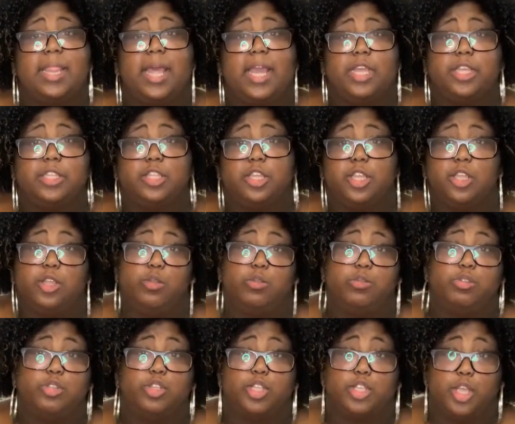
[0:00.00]
like to
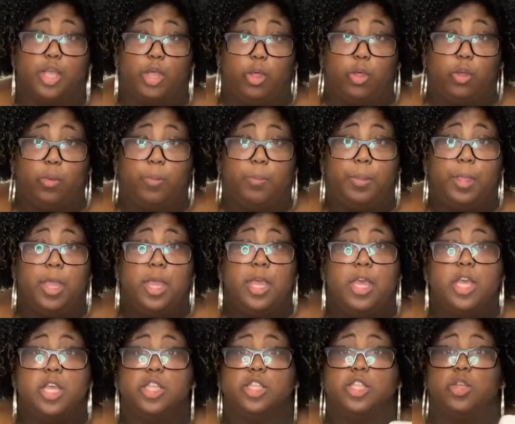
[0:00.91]
use soap
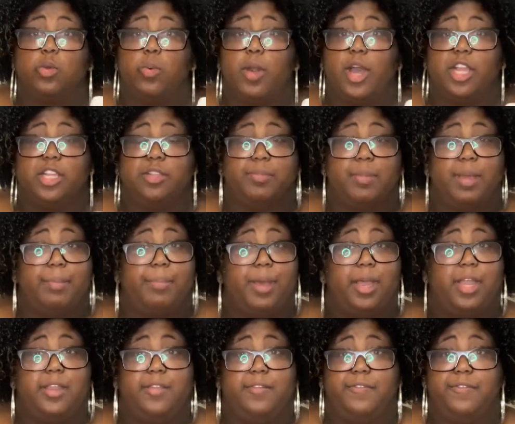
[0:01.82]
to wash my
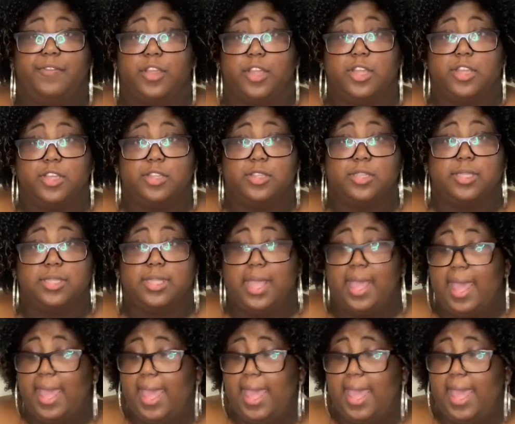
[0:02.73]
body first,